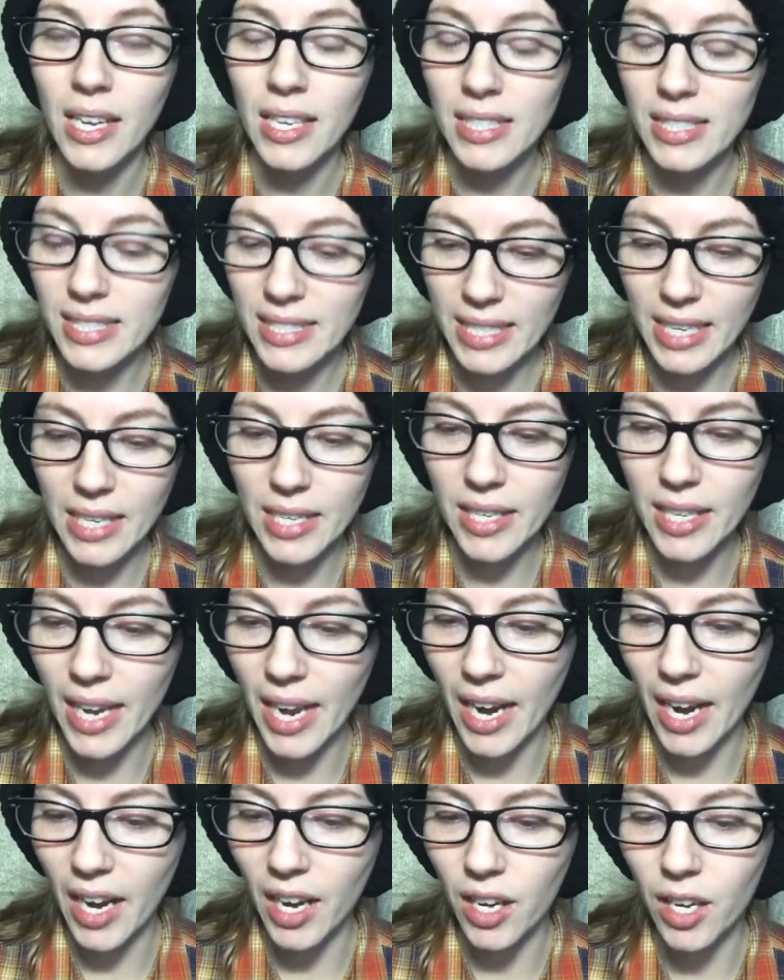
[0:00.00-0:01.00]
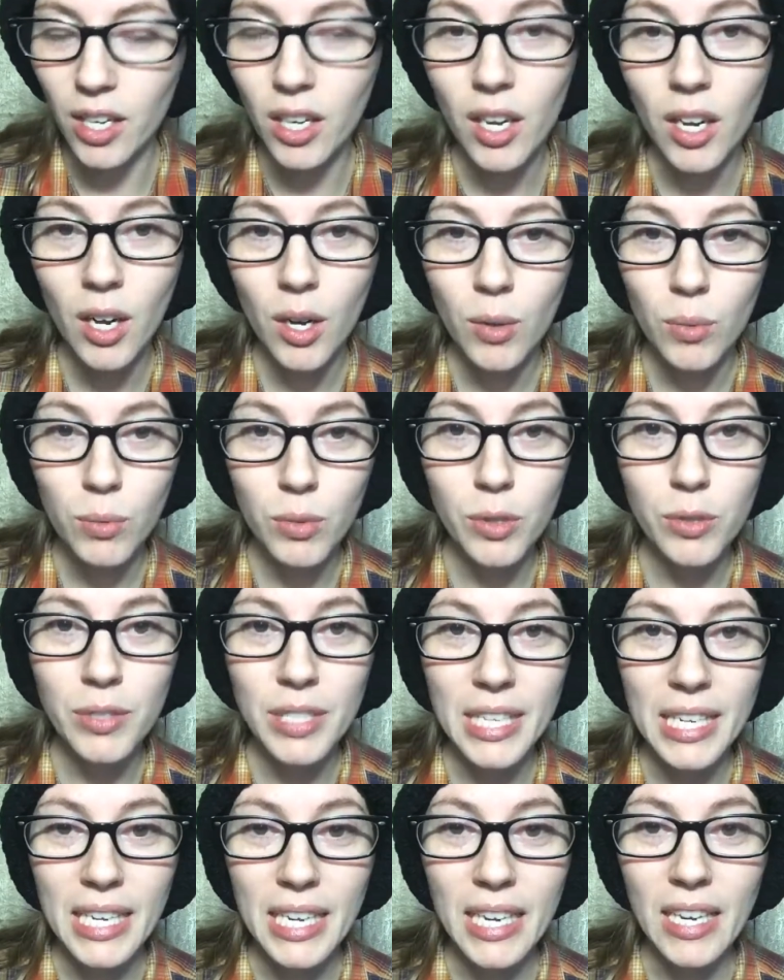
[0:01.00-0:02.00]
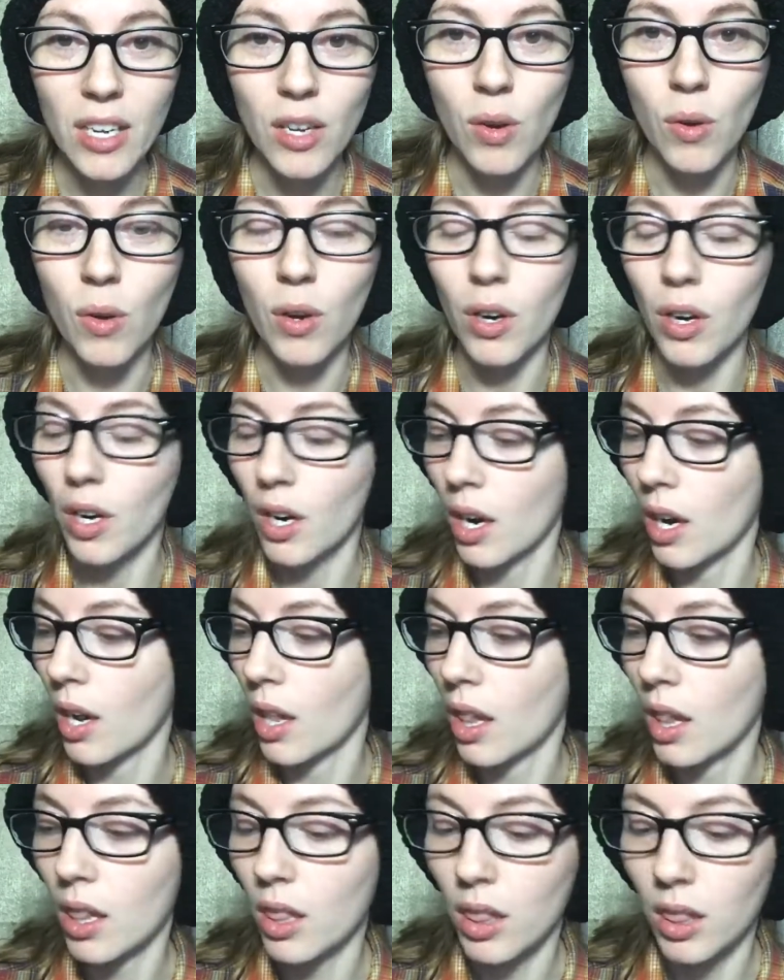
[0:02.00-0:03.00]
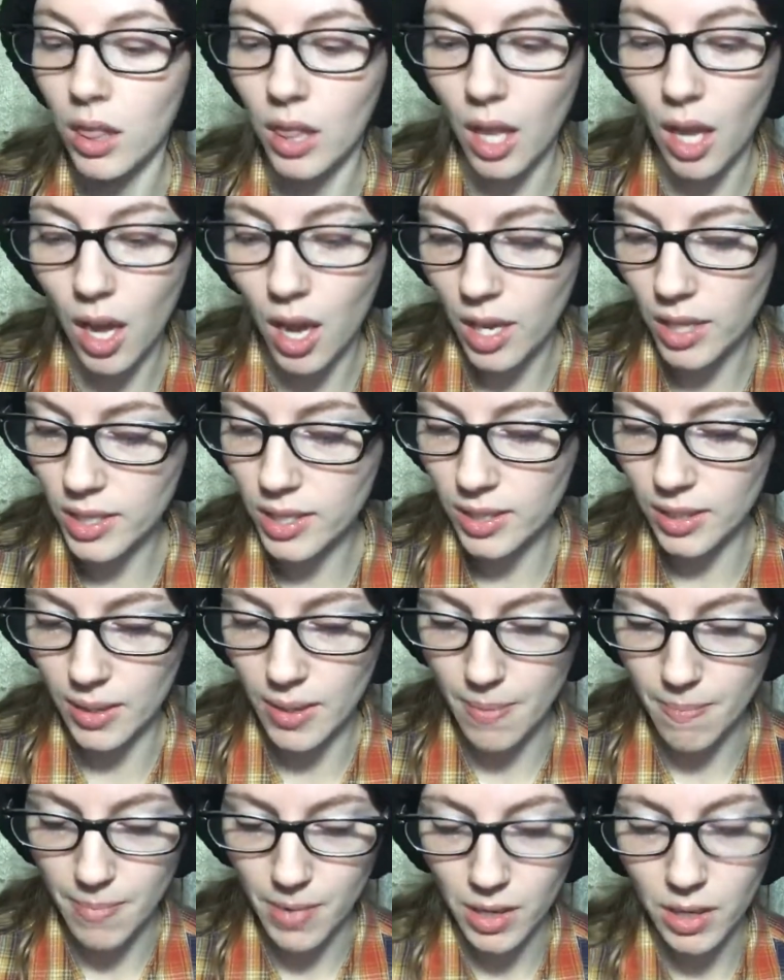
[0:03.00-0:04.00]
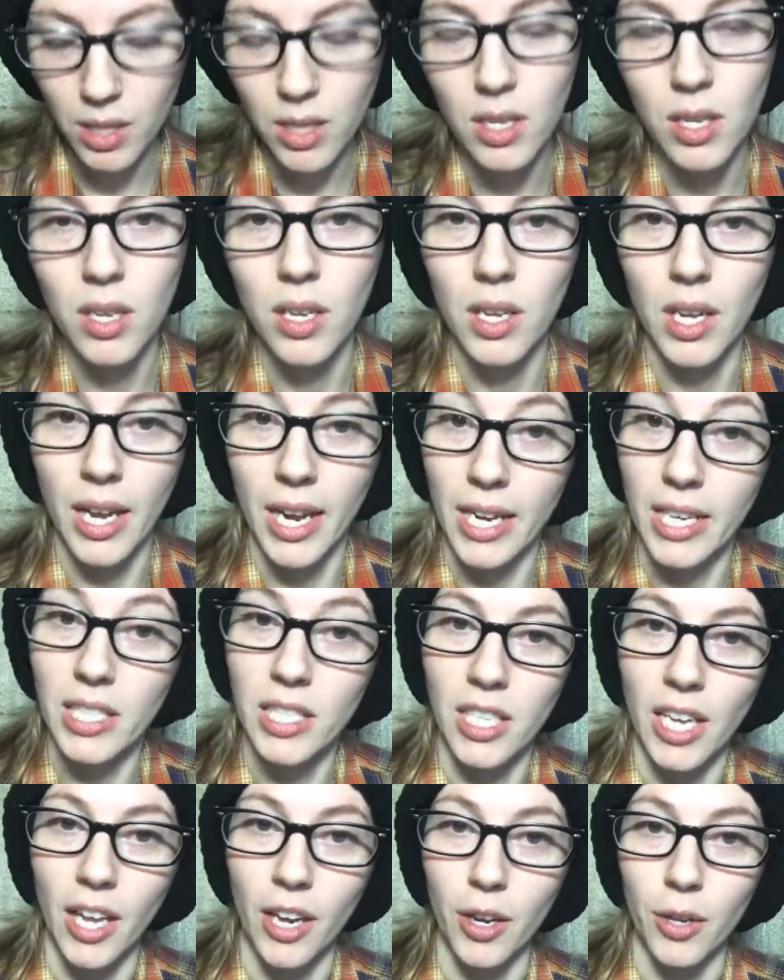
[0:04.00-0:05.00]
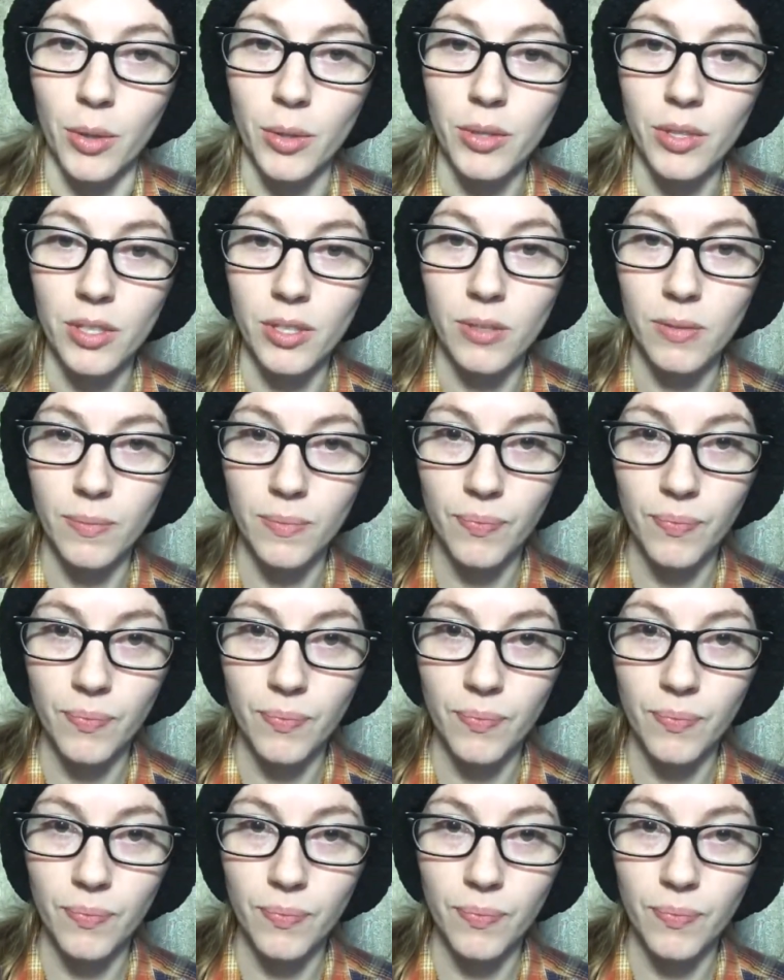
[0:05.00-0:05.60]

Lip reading: skincare routine or awesome eyeshadows.